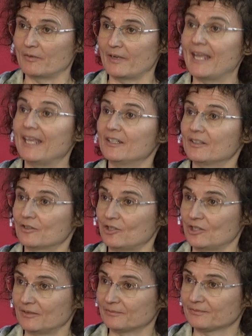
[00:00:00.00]
We are not
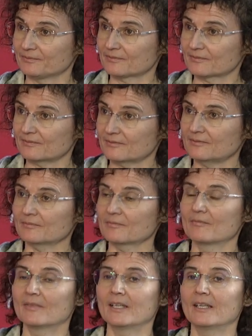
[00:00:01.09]
slave
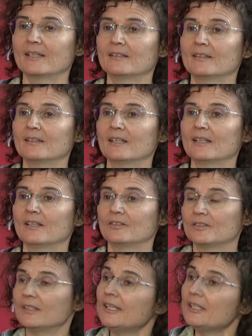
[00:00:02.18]
of the here and now.